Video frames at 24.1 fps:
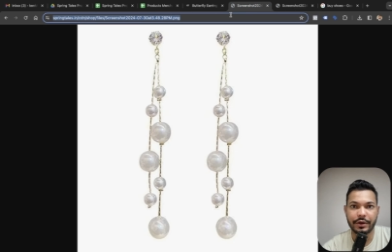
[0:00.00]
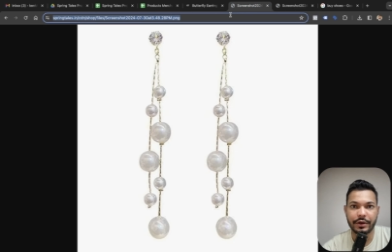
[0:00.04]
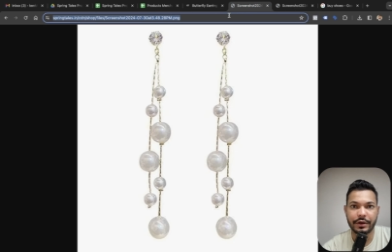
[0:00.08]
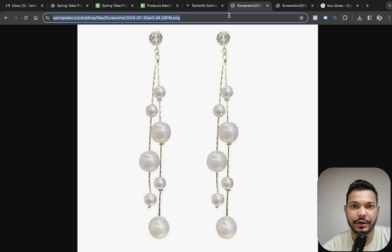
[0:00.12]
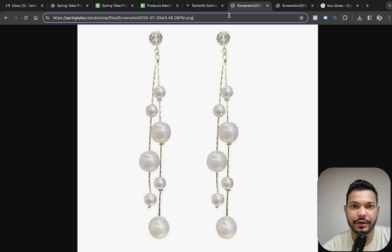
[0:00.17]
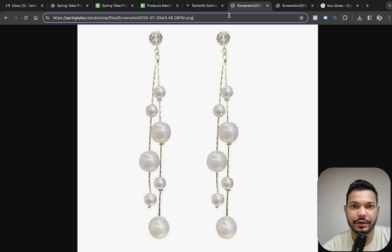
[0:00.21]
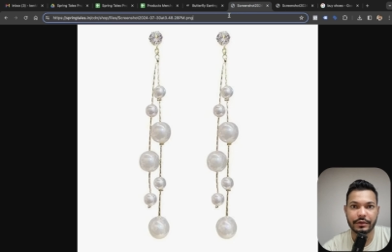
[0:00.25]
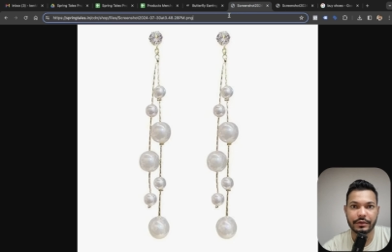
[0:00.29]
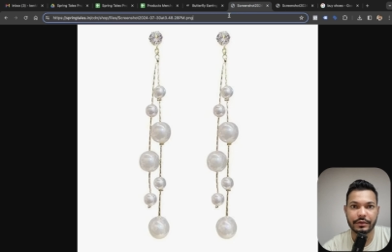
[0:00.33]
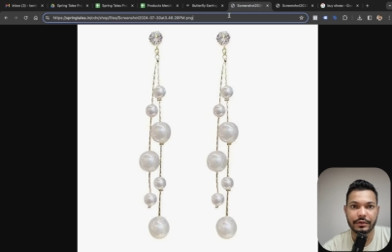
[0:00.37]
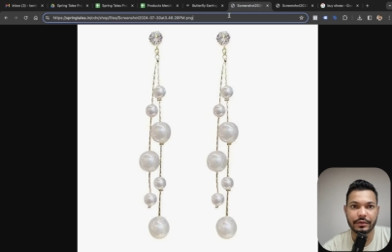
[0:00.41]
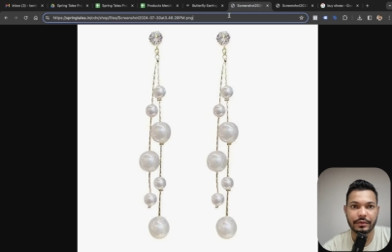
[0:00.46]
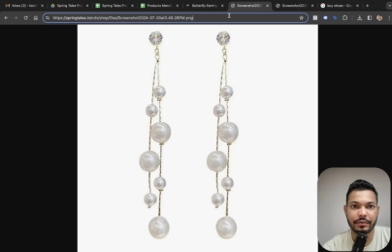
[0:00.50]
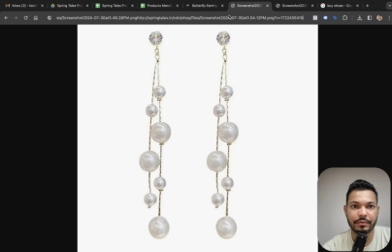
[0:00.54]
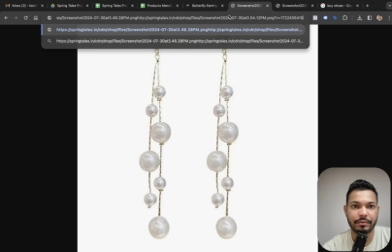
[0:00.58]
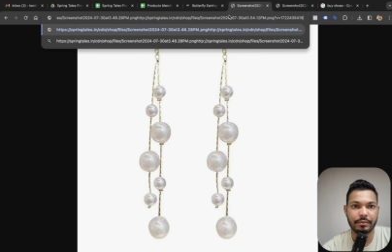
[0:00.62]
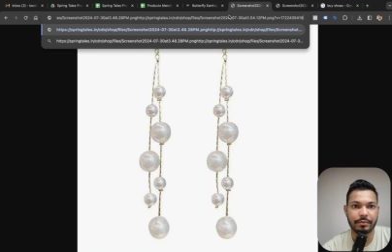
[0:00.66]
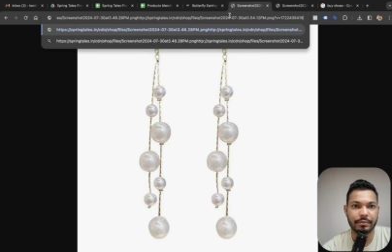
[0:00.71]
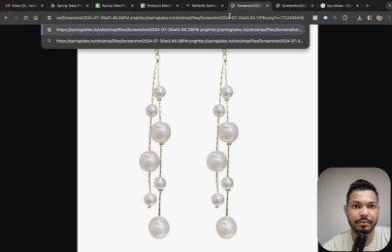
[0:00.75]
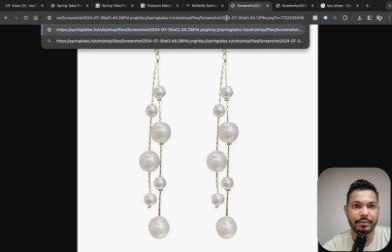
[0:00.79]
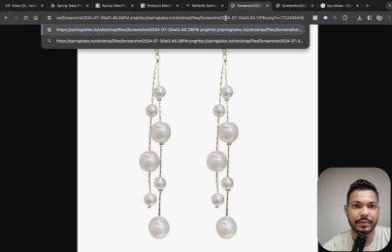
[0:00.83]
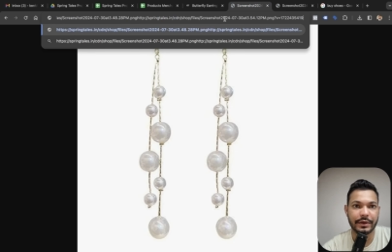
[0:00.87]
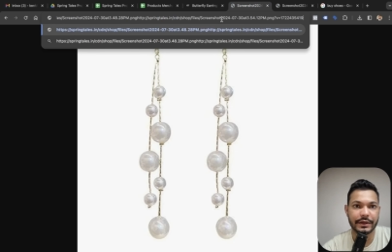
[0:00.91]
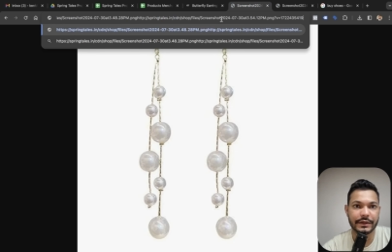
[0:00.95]
it,
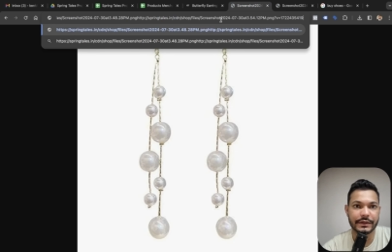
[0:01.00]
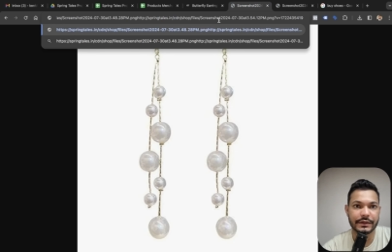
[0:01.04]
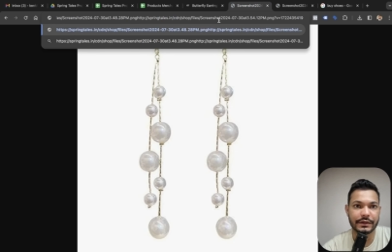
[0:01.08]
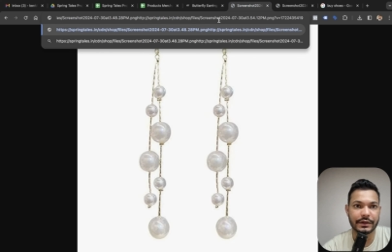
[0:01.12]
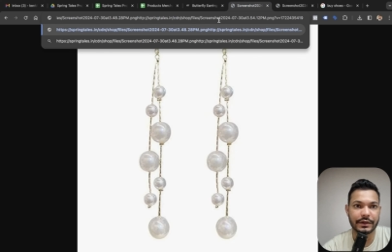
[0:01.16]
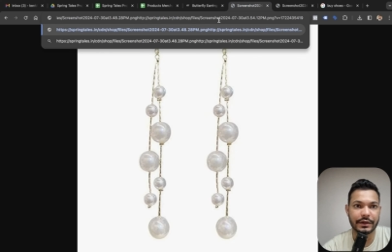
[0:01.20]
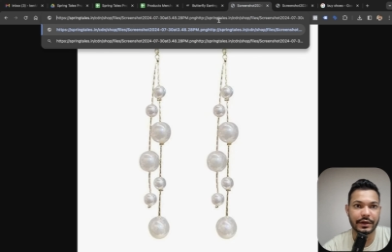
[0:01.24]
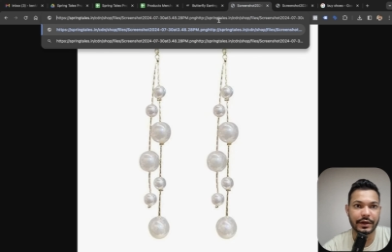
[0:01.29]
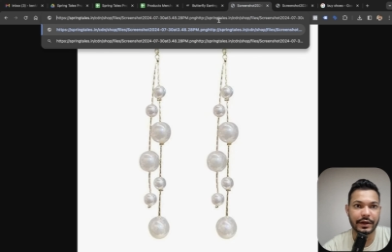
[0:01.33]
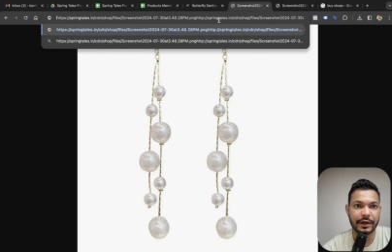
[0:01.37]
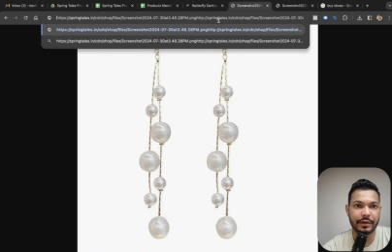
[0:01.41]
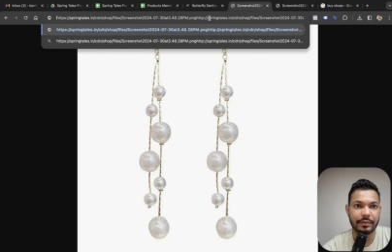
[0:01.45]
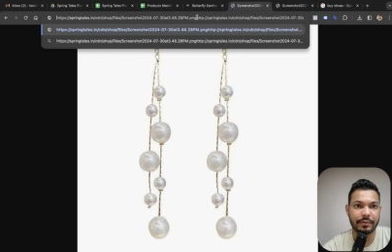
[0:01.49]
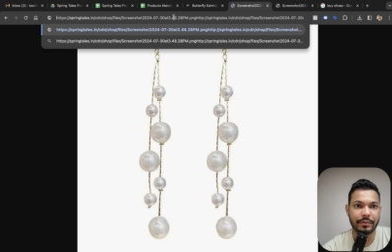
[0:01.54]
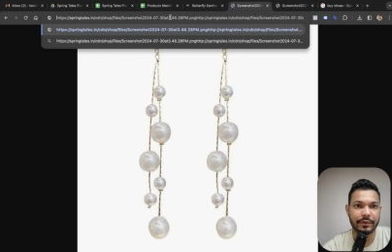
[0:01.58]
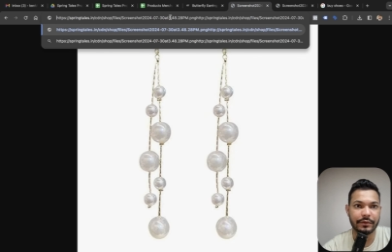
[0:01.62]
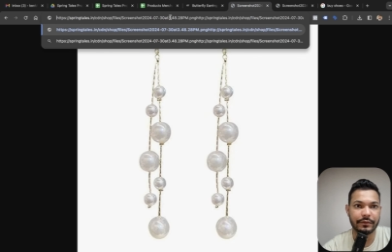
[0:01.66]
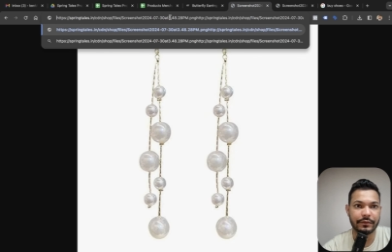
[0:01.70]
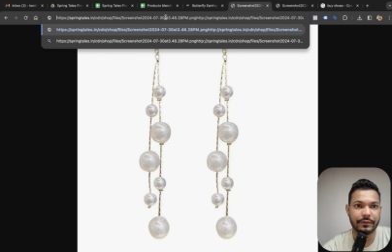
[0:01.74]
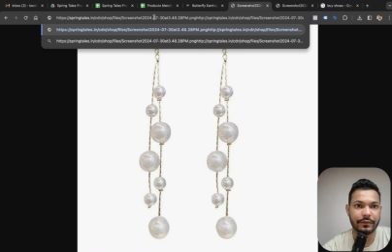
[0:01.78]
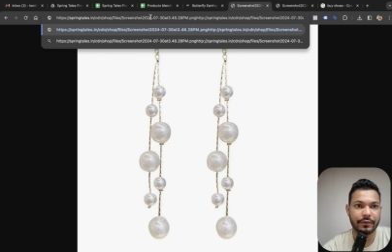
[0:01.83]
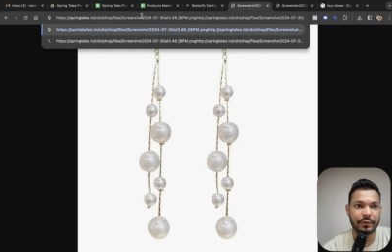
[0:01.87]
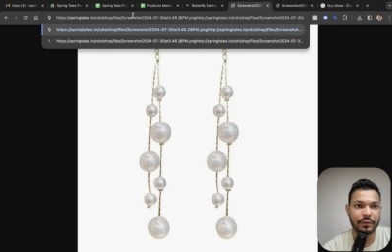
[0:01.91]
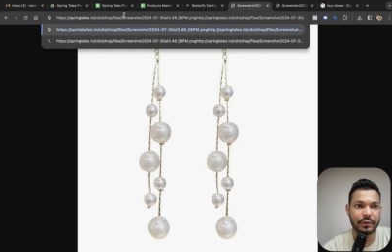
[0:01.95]
paste it, and
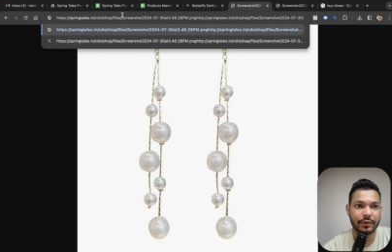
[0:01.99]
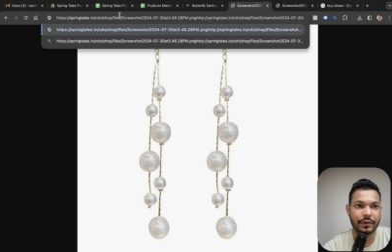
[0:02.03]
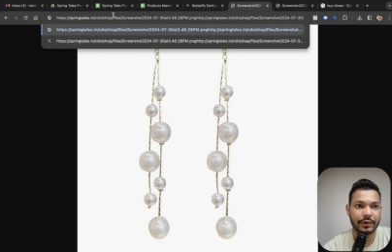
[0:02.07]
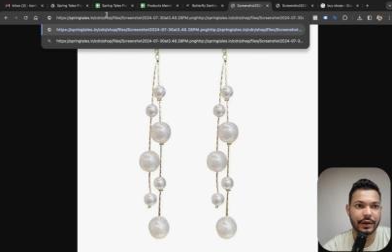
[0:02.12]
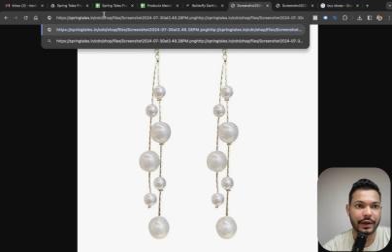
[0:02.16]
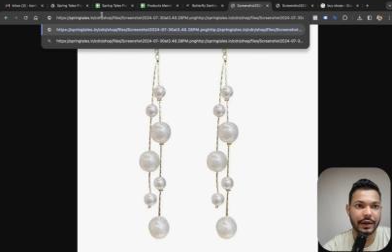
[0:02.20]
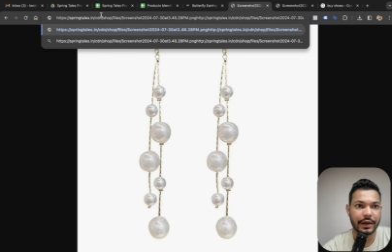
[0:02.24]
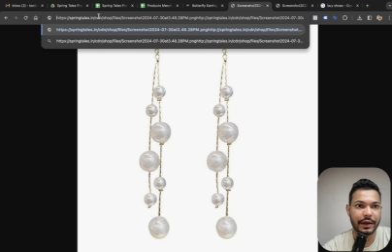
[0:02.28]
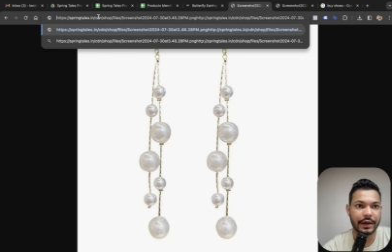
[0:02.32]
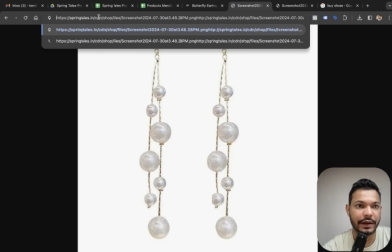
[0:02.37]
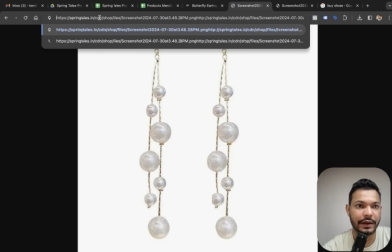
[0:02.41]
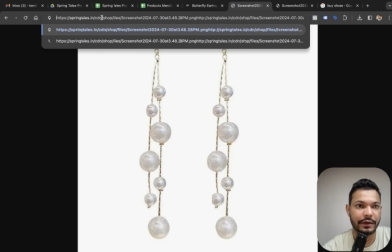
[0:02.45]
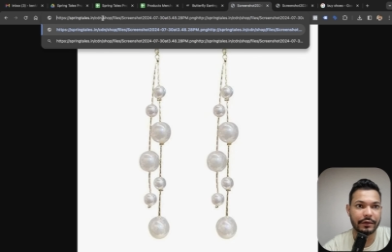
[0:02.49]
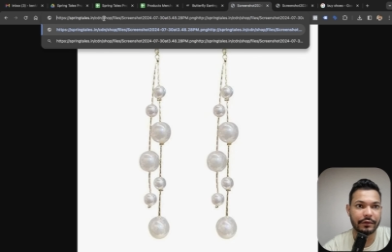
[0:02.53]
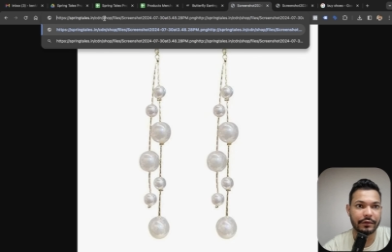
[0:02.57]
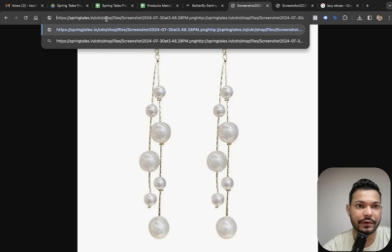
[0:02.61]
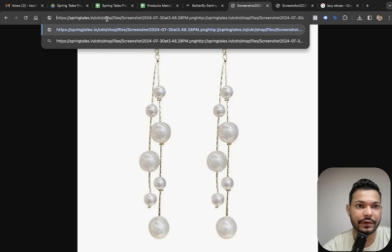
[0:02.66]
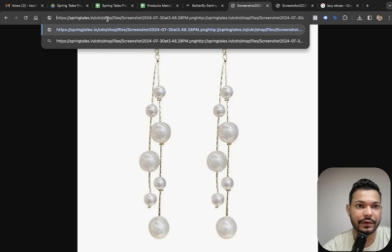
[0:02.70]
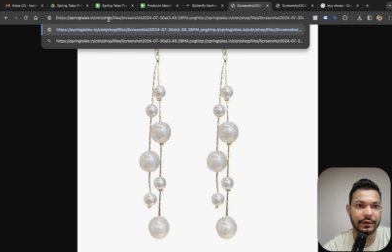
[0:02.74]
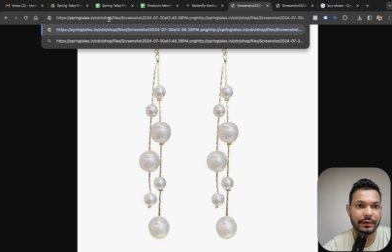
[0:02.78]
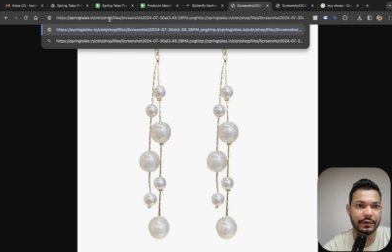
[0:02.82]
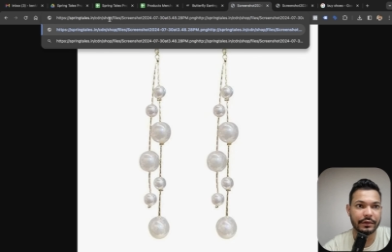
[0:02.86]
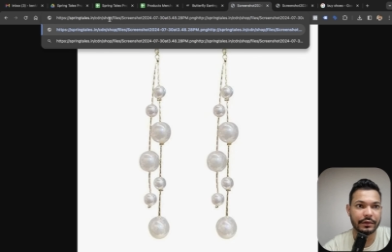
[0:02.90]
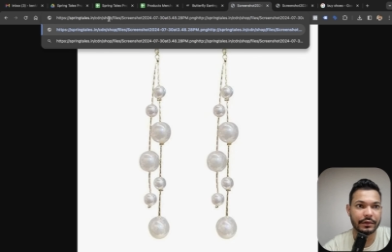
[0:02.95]
before
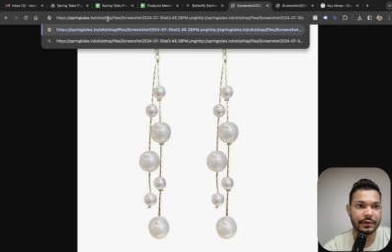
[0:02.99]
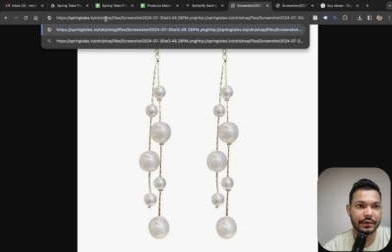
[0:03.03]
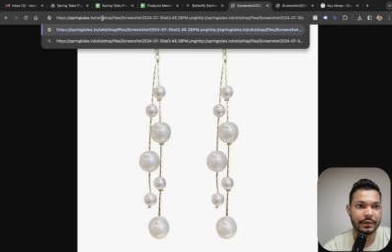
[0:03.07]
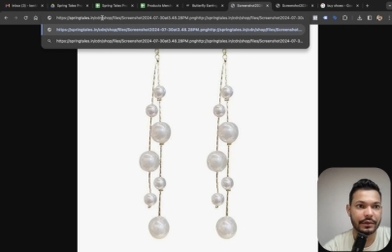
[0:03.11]
entering,